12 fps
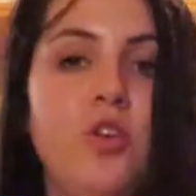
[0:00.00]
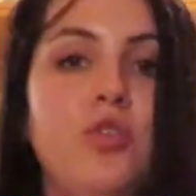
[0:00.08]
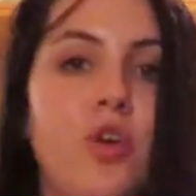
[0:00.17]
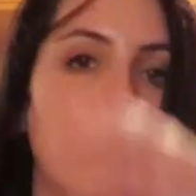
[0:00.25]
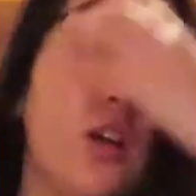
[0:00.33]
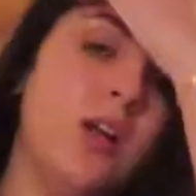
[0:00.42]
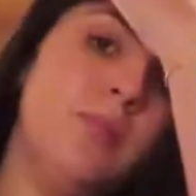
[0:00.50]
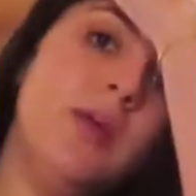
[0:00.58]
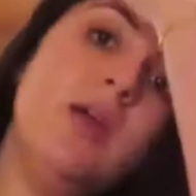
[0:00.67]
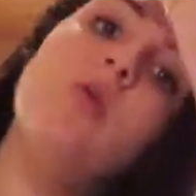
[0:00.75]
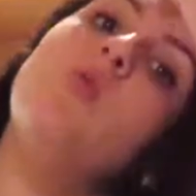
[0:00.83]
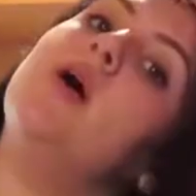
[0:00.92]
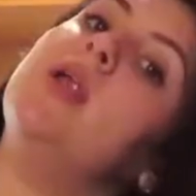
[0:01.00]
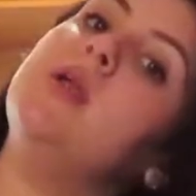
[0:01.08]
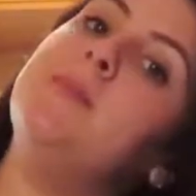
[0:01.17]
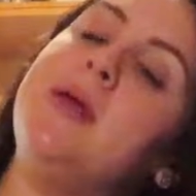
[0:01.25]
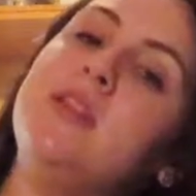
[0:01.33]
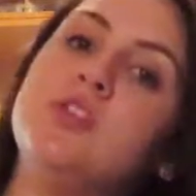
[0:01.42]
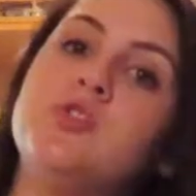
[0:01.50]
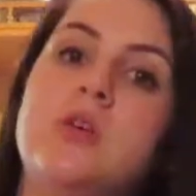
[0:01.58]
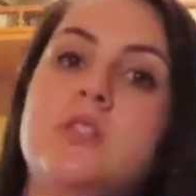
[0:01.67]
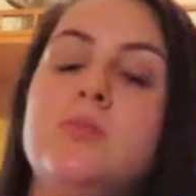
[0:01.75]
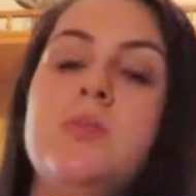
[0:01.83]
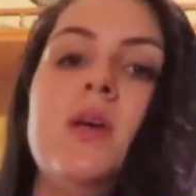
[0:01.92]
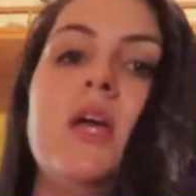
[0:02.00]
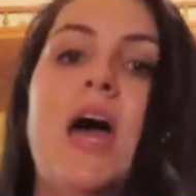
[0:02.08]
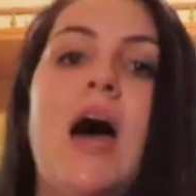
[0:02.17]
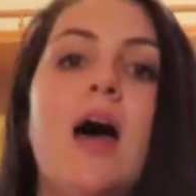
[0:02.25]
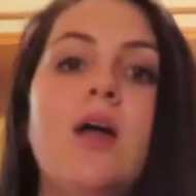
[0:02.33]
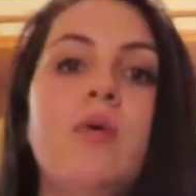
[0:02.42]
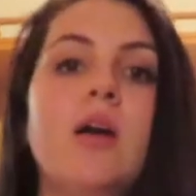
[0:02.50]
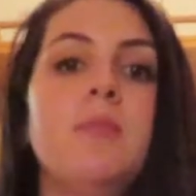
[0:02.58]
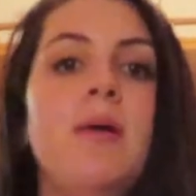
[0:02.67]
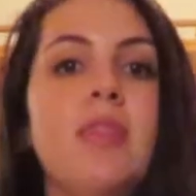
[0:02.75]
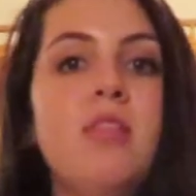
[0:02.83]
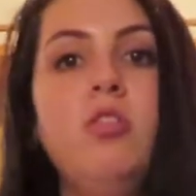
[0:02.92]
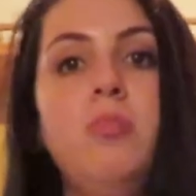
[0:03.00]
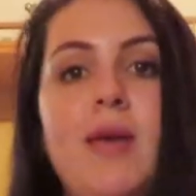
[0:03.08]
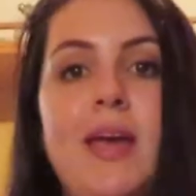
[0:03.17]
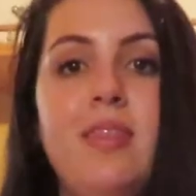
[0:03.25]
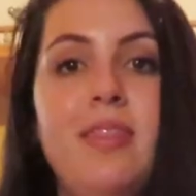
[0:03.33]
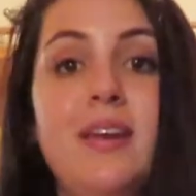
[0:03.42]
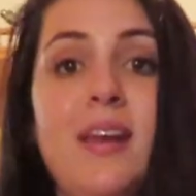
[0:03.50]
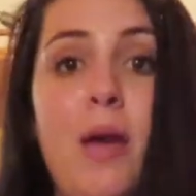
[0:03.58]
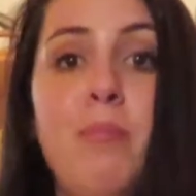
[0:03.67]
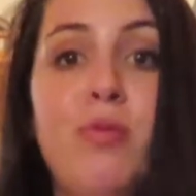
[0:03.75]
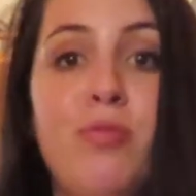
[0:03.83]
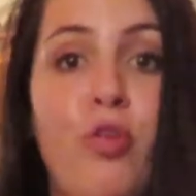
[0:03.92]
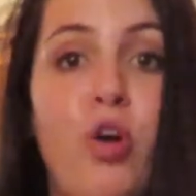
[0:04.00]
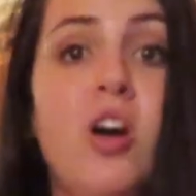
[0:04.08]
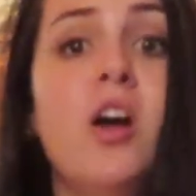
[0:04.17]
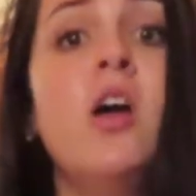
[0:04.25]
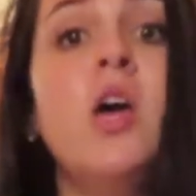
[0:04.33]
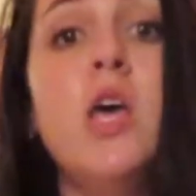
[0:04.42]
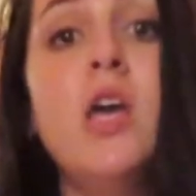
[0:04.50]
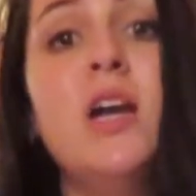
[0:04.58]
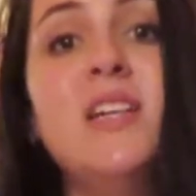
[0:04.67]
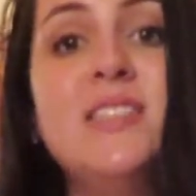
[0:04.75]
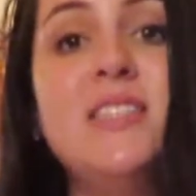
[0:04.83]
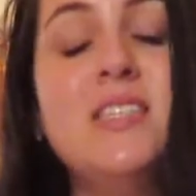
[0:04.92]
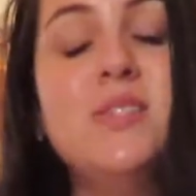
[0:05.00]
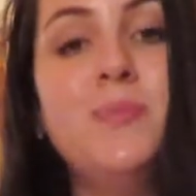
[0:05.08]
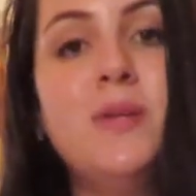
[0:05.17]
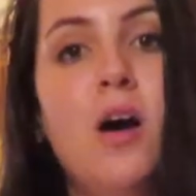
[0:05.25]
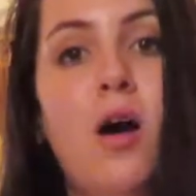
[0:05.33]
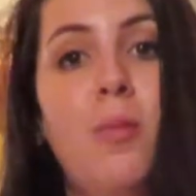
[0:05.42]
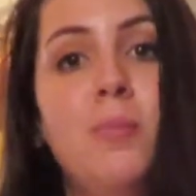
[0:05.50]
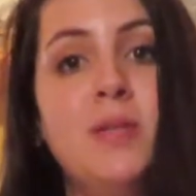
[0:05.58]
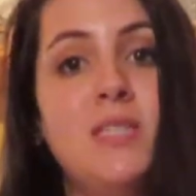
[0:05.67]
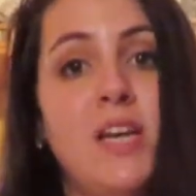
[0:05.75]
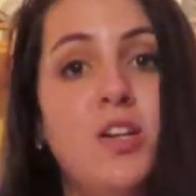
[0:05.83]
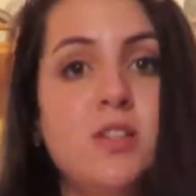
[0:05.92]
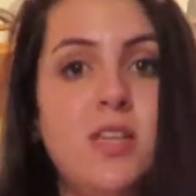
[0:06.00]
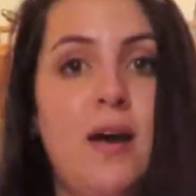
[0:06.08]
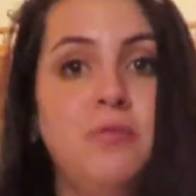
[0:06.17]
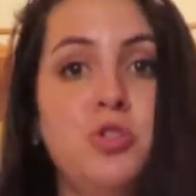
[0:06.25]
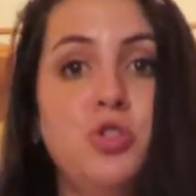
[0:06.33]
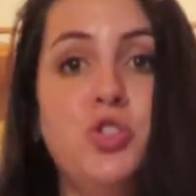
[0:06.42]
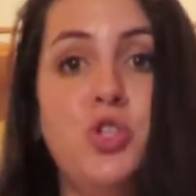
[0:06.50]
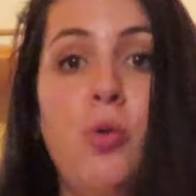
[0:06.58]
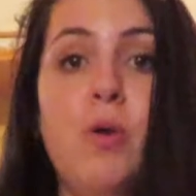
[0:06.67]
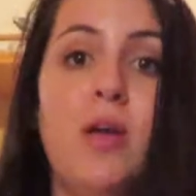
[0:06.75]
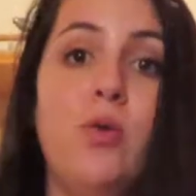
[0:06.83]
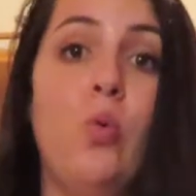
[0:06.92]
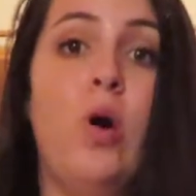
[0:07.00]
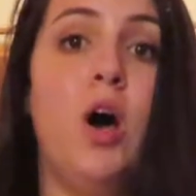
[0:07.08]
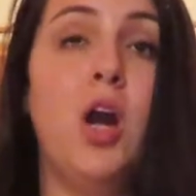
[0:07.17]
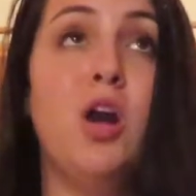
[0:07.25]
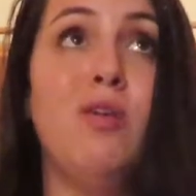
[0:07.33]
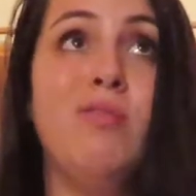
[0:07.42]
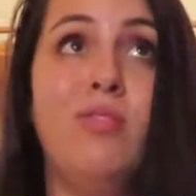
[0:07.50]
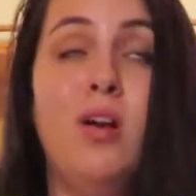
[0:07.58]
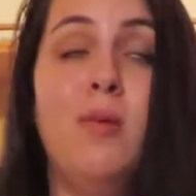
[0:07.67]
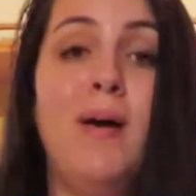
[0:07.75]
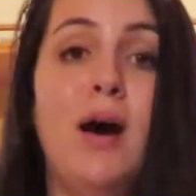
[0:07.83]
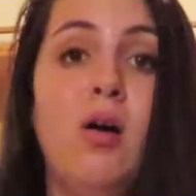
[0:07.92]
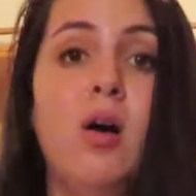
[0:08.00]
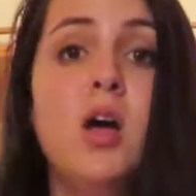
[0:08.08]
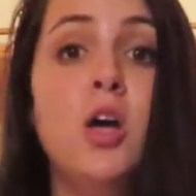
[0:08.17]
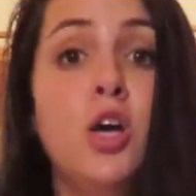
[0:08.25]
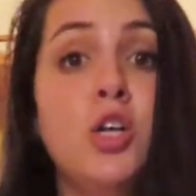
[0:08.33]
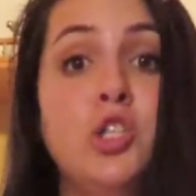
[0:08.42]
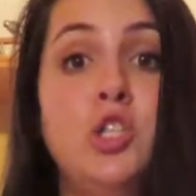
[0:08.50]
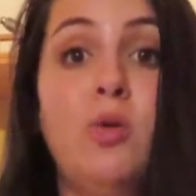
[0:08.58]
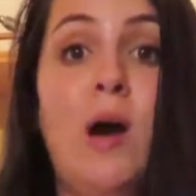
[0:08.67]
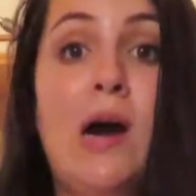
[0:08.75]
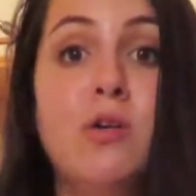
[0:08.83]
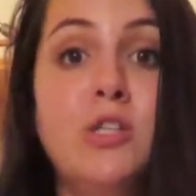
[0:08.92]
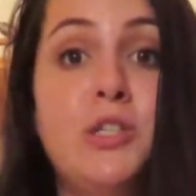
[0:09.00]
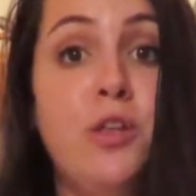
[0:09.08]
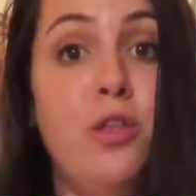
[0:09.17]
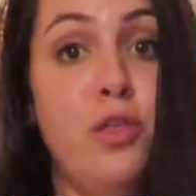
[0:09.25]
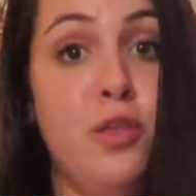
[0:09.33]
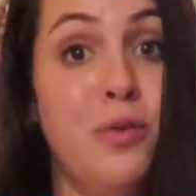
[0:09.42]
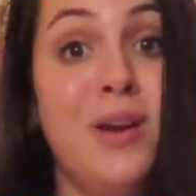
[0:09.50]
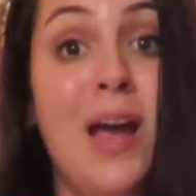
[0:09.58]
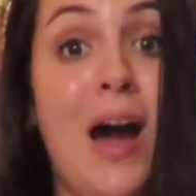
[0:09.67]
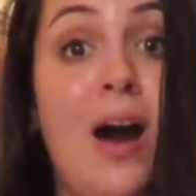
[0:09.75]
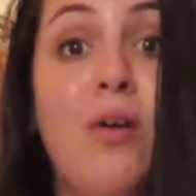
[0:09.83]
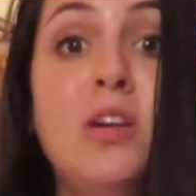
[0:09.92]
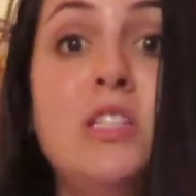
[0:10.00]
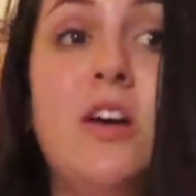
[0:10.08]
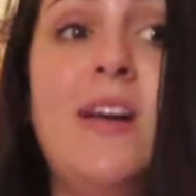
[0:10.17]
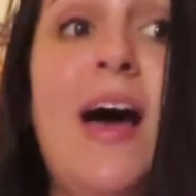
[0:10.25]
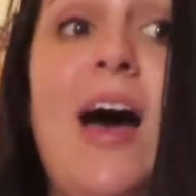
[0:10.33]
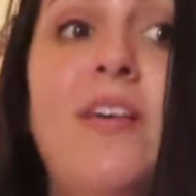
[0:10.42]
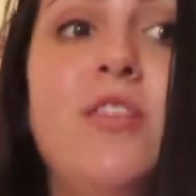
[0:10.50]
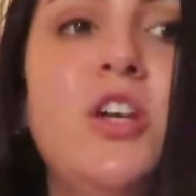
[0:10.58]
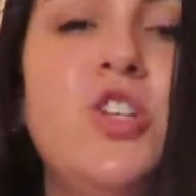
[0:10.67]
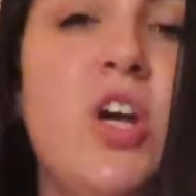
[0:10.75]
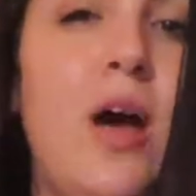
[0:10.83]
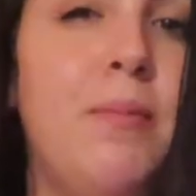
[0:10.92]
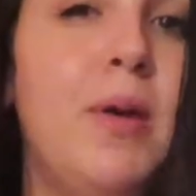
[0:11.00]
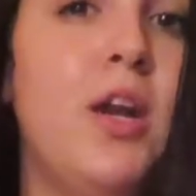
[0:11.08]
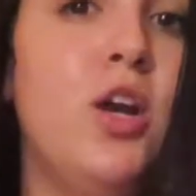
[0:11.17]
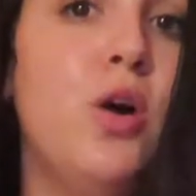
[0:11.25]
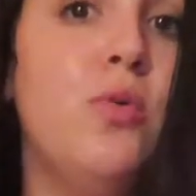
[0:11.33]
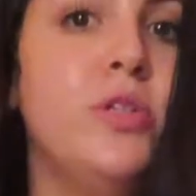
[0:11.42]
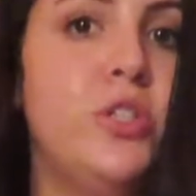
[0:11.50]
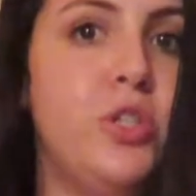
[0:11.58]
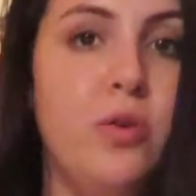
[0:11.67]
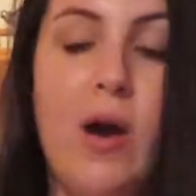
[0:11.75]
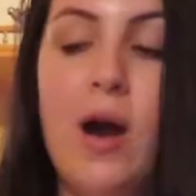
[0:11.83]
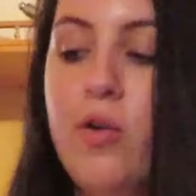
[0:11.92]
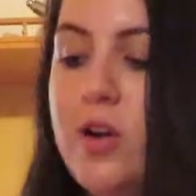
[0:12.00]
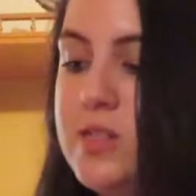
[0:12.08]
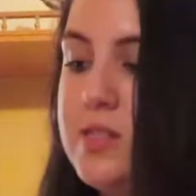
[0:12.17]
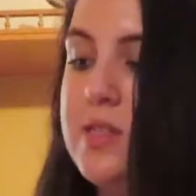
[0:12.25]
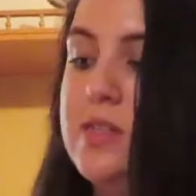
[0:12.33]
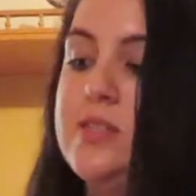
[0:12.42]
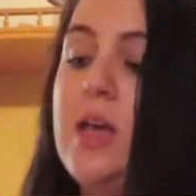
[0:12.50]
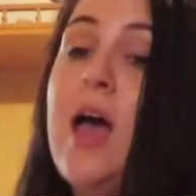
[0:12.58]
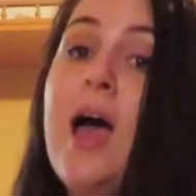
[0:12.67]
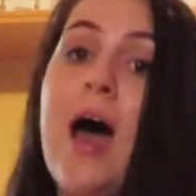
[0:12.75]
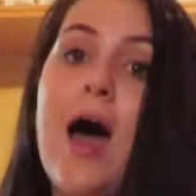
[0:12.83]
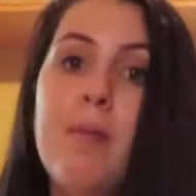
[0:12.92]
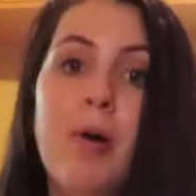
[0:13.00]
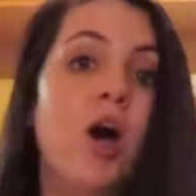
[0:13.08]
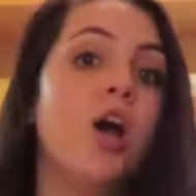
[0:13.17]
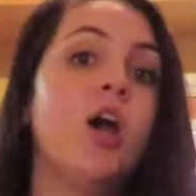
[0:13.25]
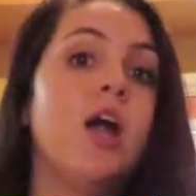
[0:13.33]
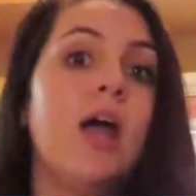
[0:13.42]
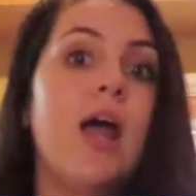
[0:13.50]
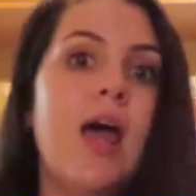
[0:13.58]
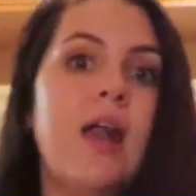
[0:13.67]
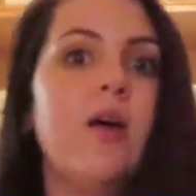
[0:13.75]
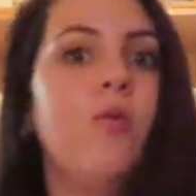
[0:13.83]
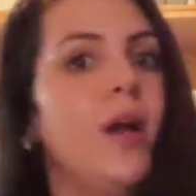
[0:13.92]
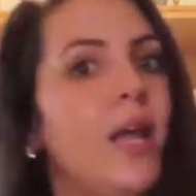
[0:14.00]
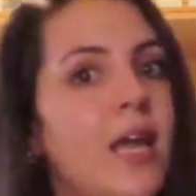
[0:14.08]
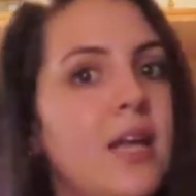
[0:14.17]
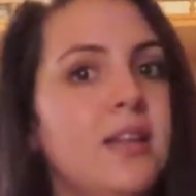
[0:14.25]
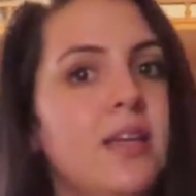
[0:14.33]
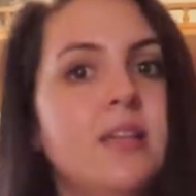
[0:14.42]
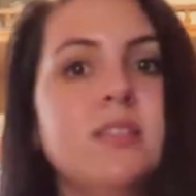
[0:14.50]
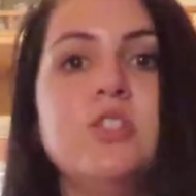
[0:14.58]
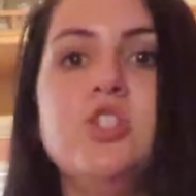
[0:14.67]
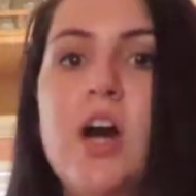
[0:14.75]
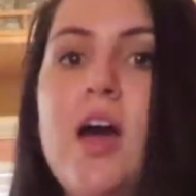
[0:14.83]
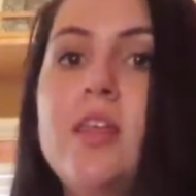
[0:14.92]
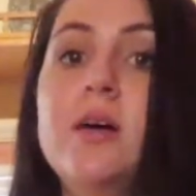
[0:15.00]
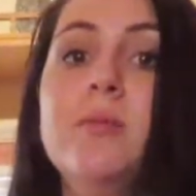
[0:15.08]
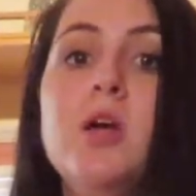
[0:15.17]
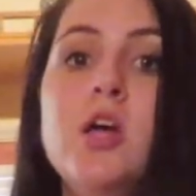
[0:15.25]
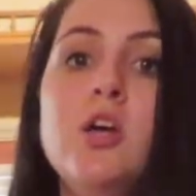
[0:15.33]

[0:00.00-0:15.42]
you know you're gonna be wanting to make this recipe, I recommend that you make it the night before, because these potatoes have to soak in water for about 2 hours to 3 hours on average. I'm gonna go with 2 hours because I'm hungry and I want to eat these and try them.